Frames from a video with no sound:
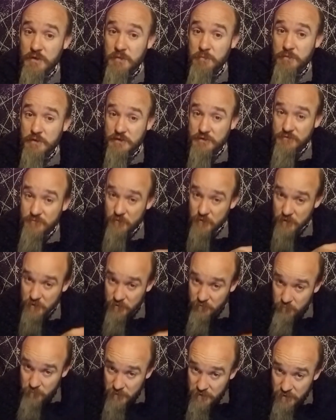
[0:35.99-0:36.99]
Please
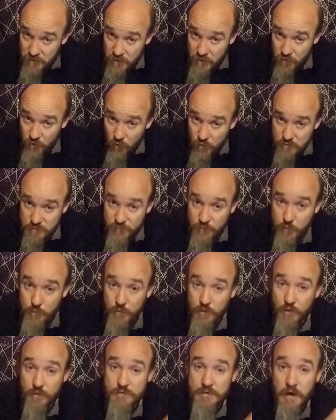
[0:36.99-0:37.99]
forgive me, those of you that
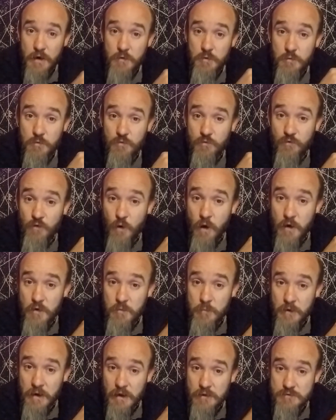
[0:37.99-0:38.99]
know how to
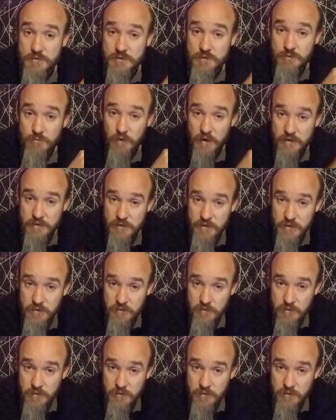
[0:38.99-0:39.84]
pronounce it correctly.